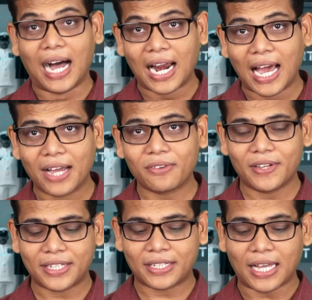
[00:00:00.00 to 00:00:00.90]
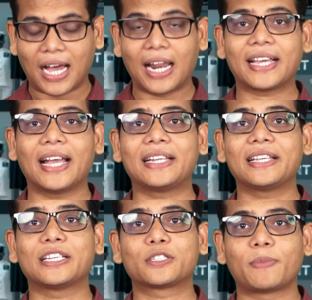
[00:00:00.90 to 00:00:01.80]
along with
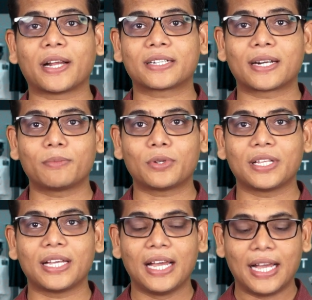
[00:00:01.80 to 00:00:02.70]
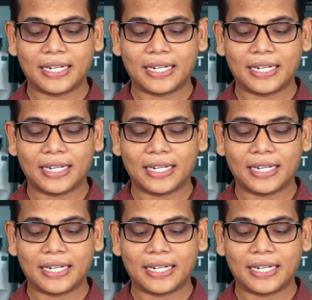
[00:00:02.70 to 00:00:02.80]
allocating the spectrum to the